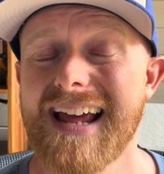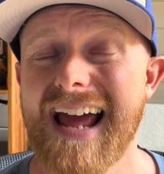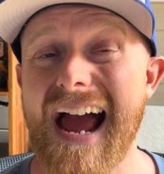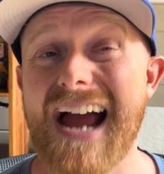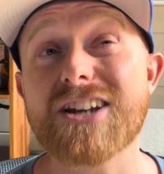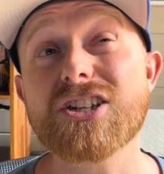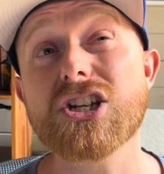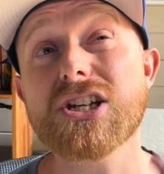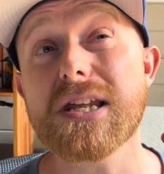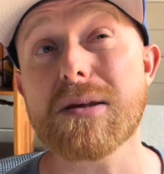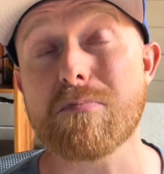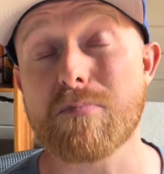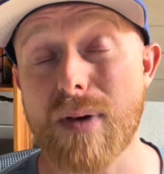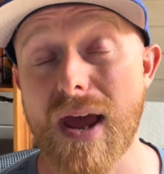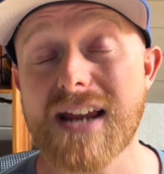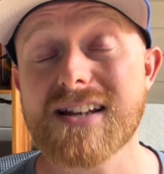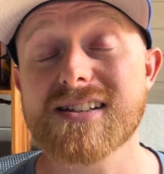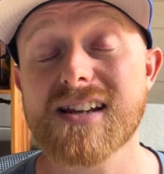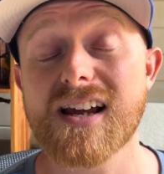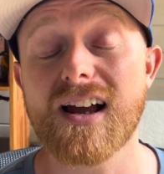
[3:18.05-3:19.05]
Actually
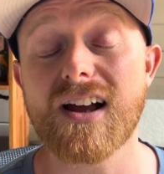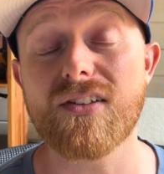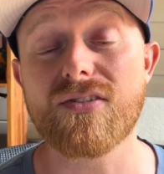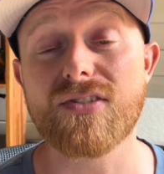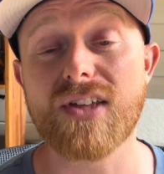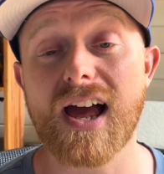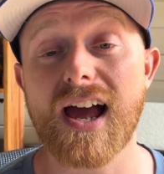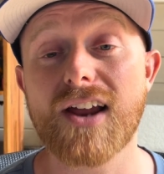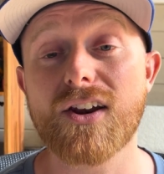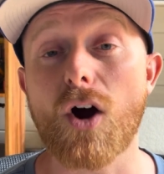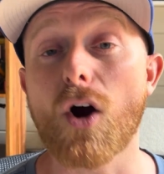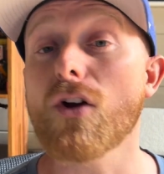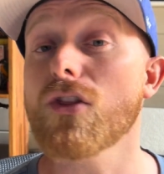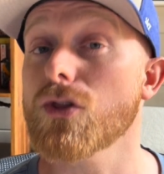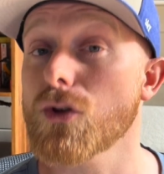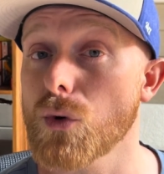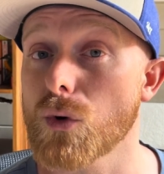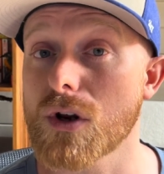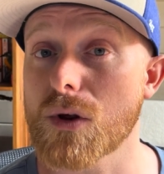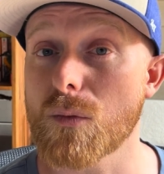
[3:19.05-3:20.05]
better than I
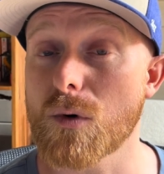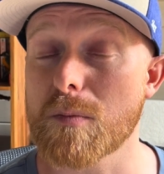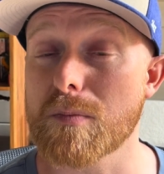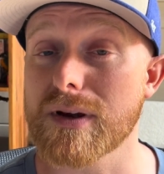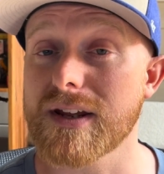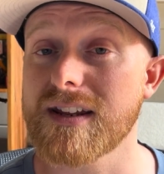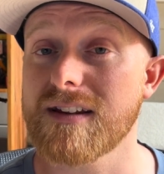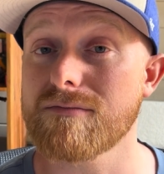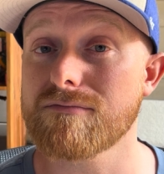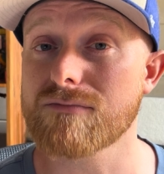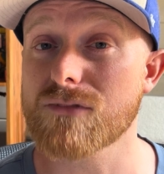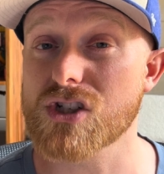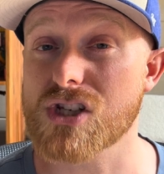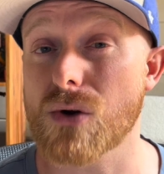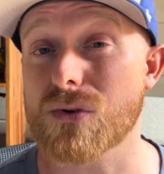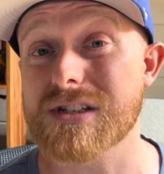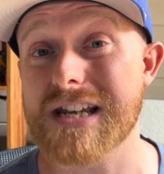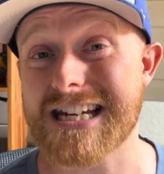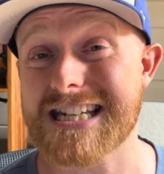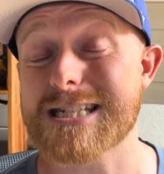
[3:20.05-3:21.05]
thought it would be because I
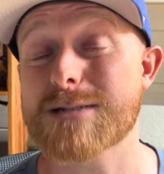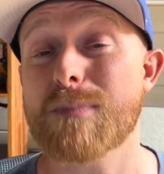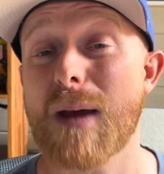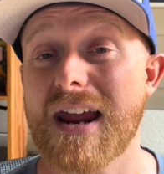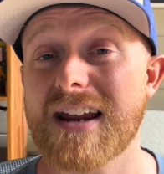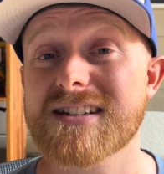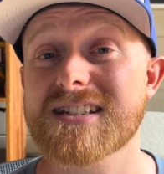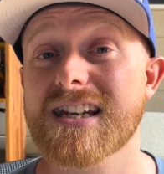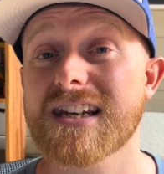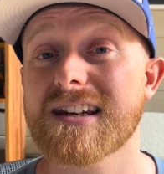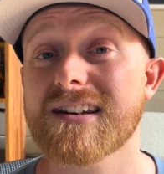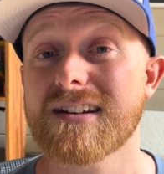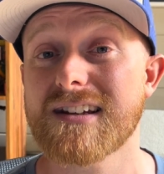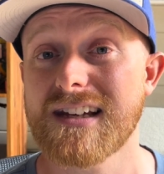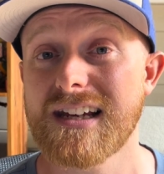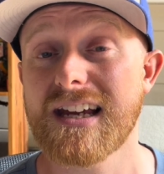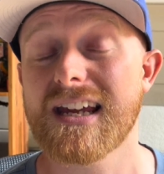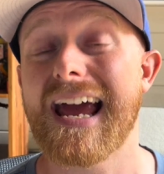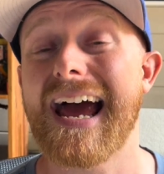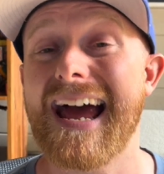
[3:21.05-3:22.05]
was expecting
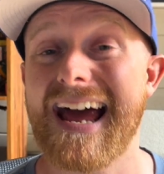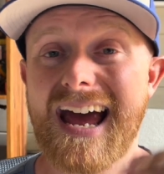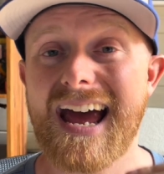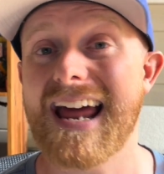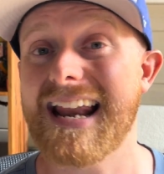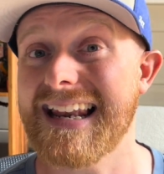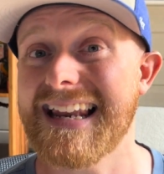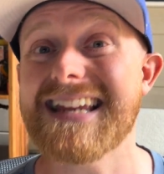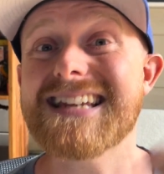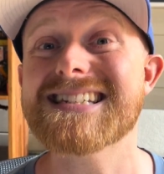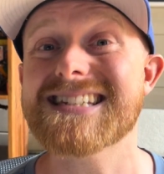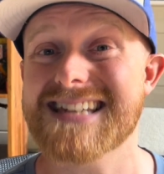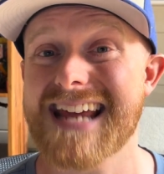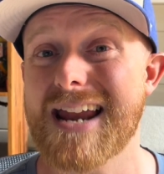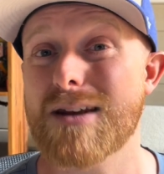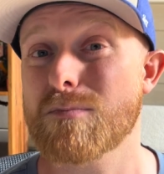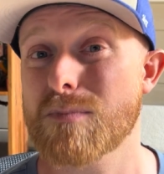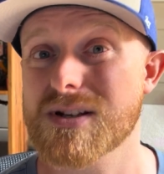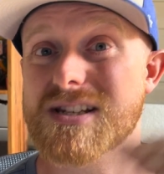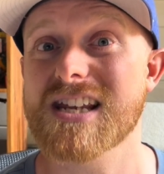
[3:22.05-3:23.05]
at least
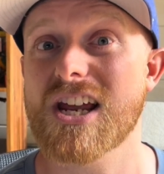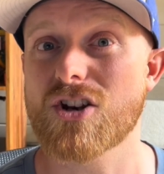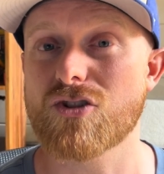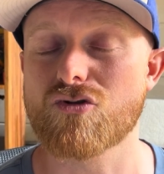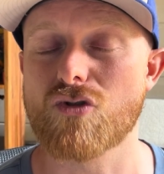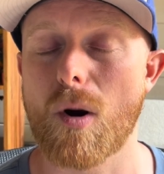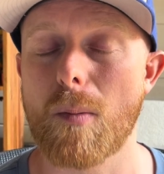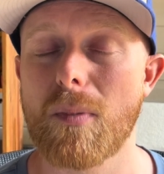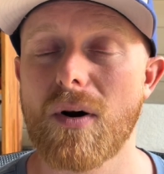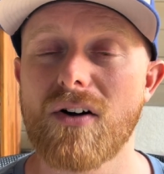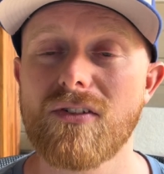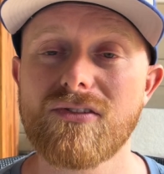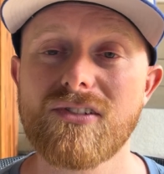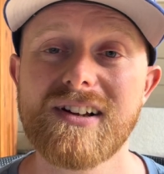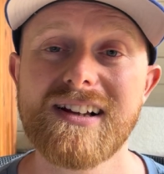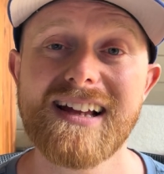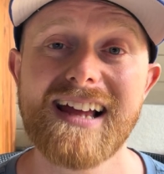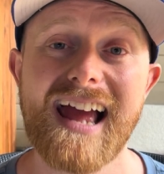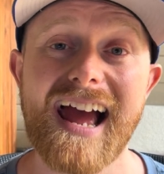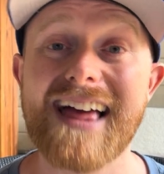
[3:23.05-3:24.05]
10% drop off
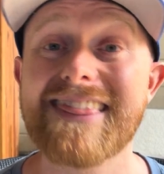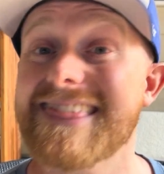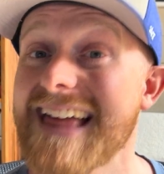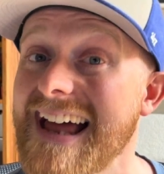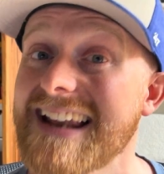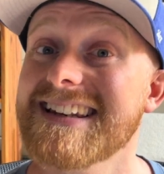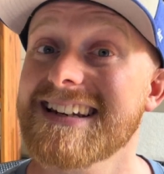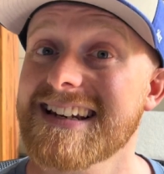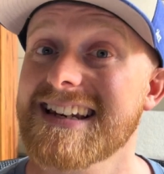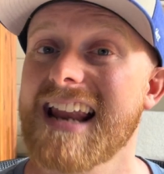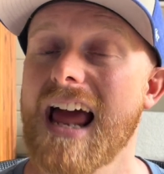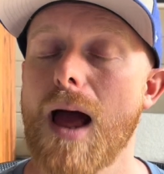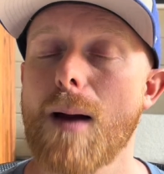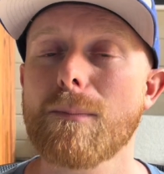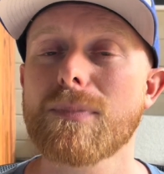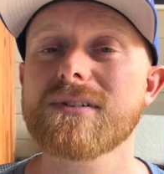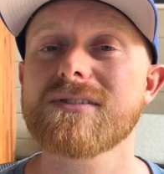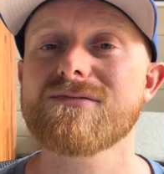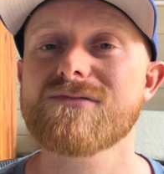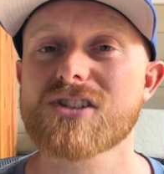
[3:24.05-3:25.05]
and that didn't happen.